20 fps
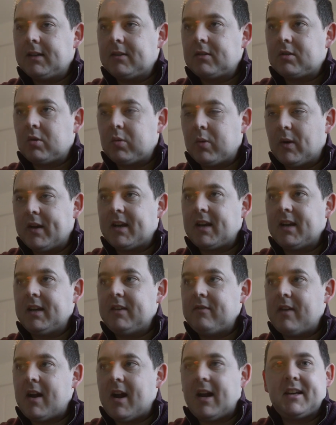
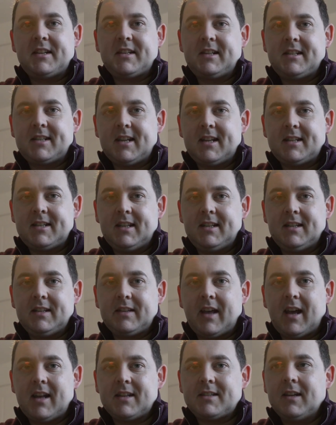Quickly reality set in
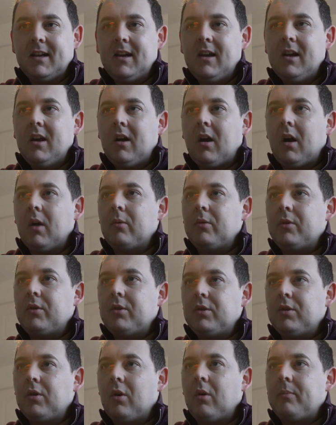that I would
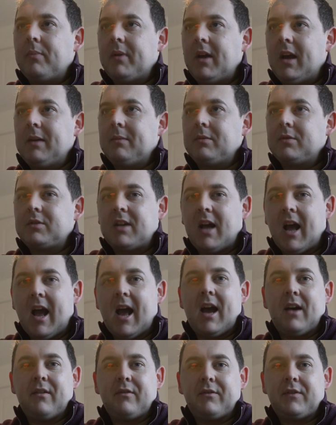not be able to
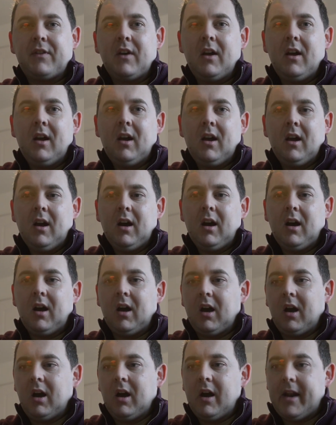have
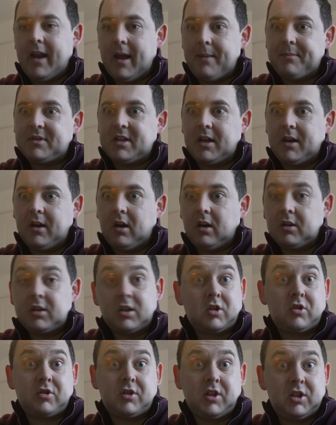an M10R
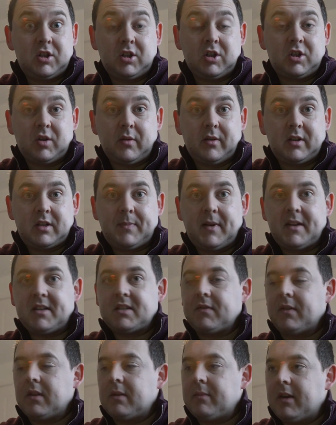just because they're just so
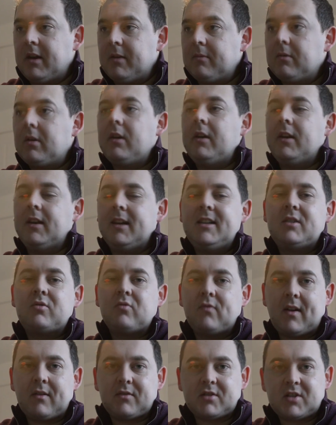expensive at the minute, at least
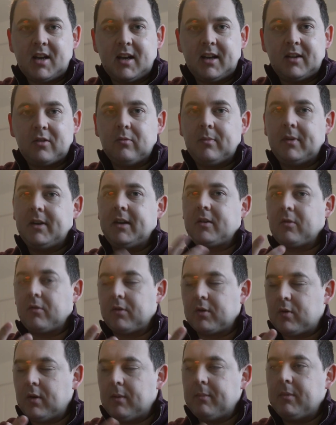without selling all my Nikon
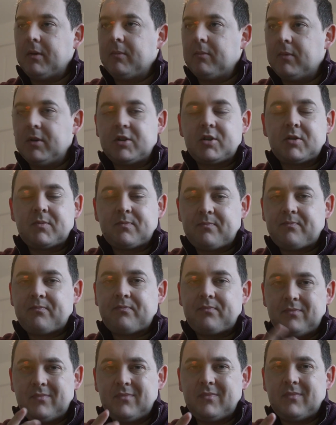equipment, which
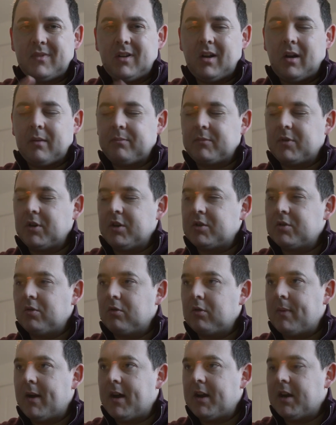I'm going to
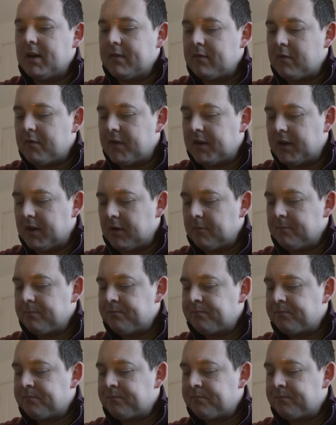talk about in another video.